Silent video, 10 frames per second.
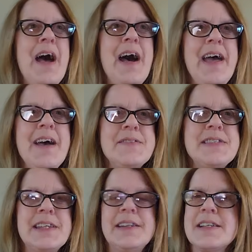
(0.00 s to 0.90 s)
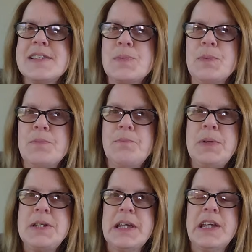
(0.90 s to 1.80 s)
have seen this
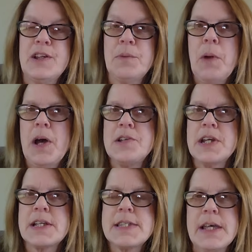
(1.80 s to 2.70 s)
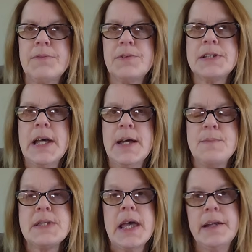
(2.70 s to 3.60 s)
particular project several
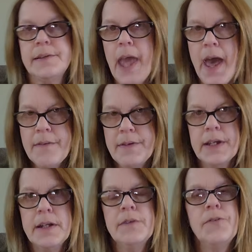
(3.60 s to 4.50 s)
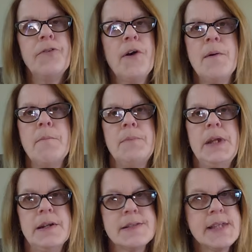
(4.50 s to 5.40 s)
times, and Kevin from
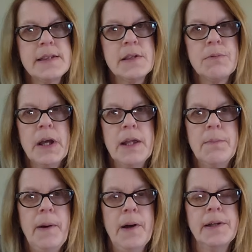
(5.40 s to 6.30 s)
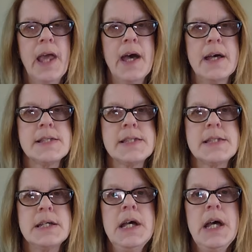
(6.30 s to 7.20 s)
Needles at the Ready podcast
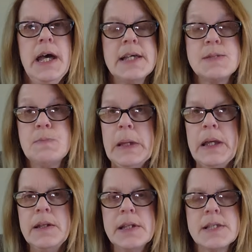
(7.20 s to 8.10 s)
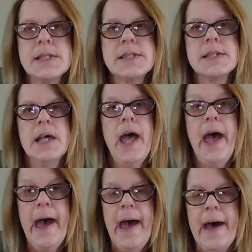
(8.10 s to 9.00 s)
has made this
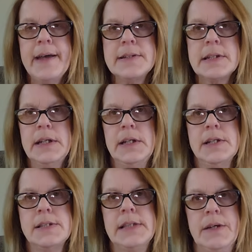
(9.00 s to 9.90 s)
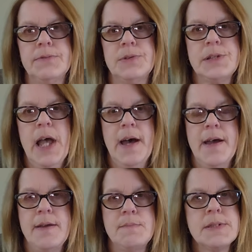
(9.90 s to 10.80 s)
hat several
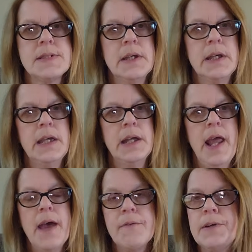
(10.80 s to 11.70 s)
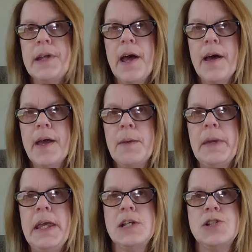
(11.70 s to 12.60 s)
times, and every time
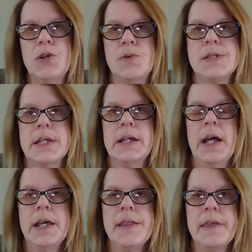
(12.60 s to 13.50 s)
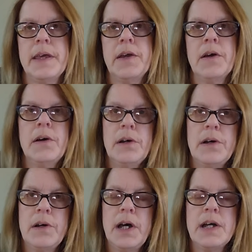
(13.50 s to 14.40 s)
he shows it, I think, oh,
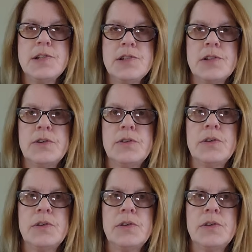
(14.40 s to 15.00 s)
I should